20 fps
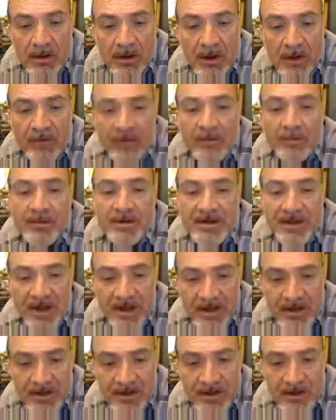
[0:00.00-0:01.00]
Learn from
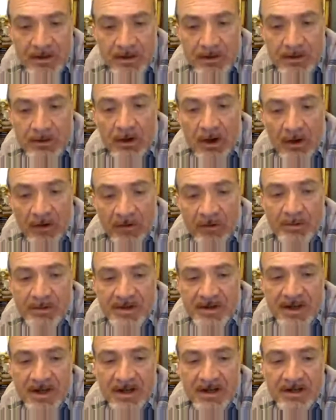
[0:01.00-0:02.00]
mistakes. You learn from
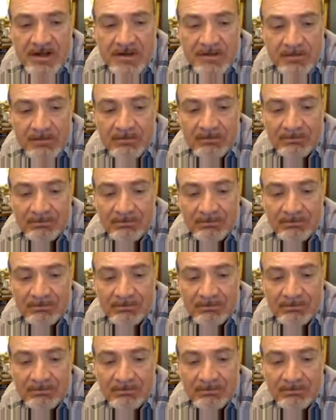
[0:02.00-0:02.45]
mistakes.